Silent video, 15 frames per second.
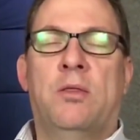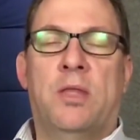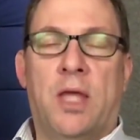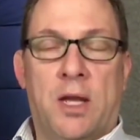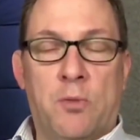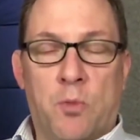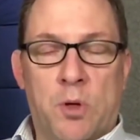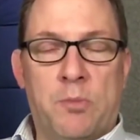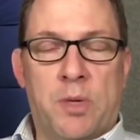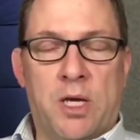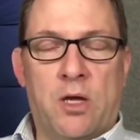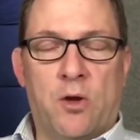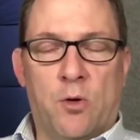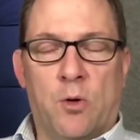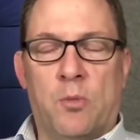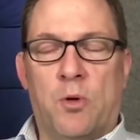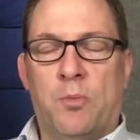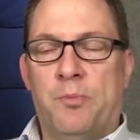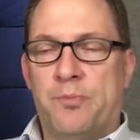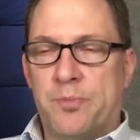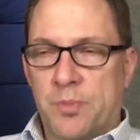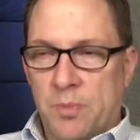that it would be
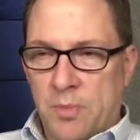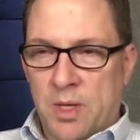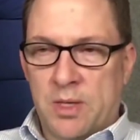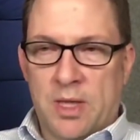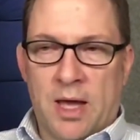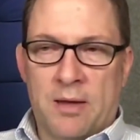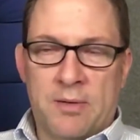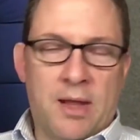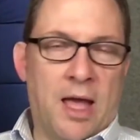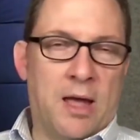curable, that